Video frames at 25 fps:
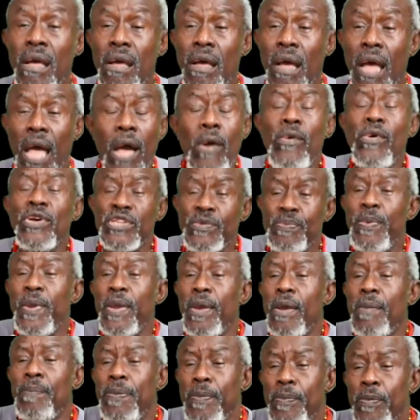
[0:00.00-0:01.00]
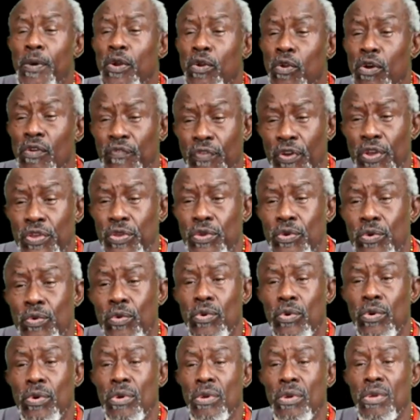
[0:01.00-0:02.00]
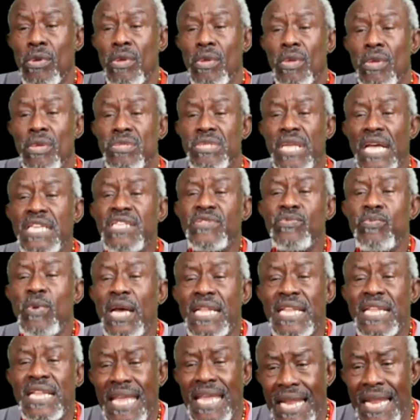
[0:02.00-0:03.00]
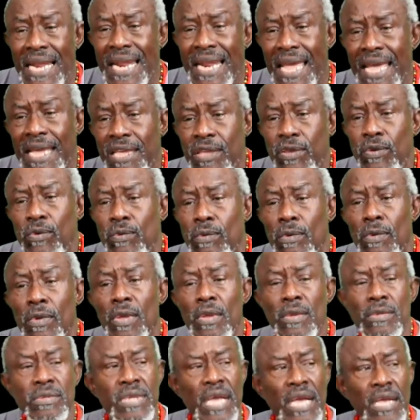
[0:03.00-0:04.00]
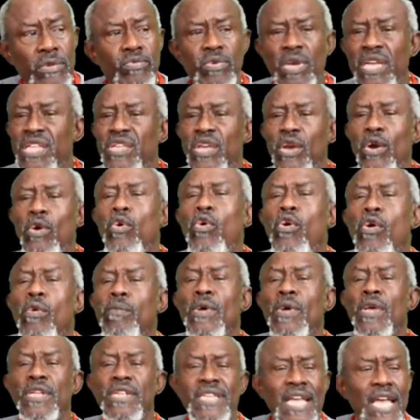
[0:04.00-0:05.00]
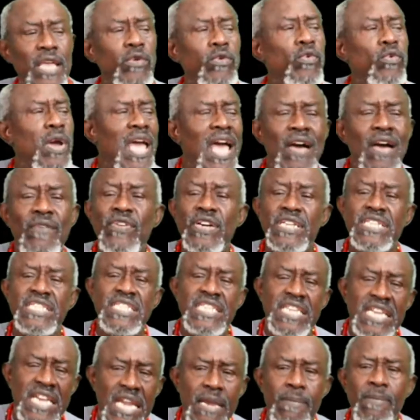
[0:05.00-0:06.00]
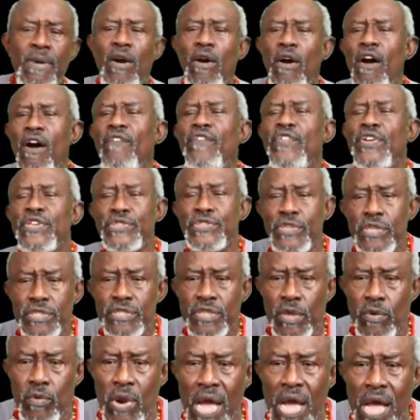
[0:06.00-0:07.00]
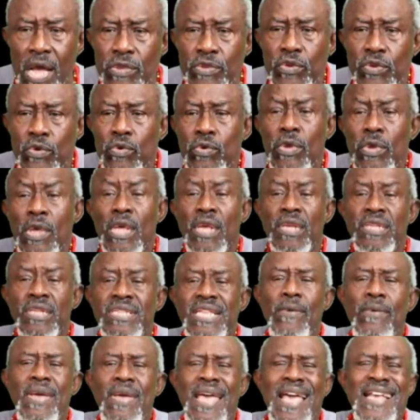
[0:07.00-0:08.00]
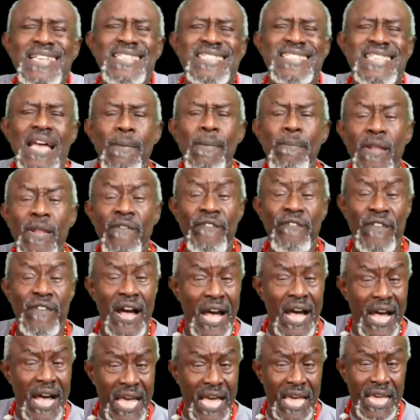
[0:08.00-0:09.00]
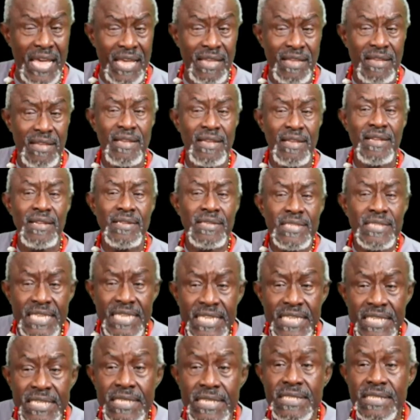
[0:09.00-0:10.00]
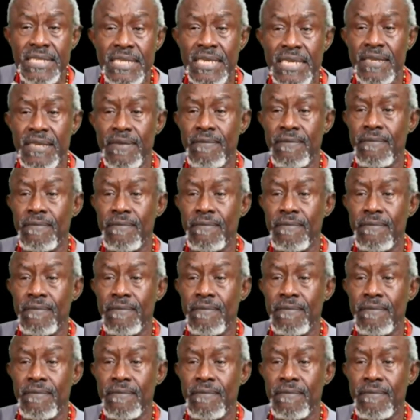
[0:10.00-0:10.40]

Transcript: Our spirit people look for you. That's why they elect you. That's why they hope that you will have a team of officers around you that will exemplify decency,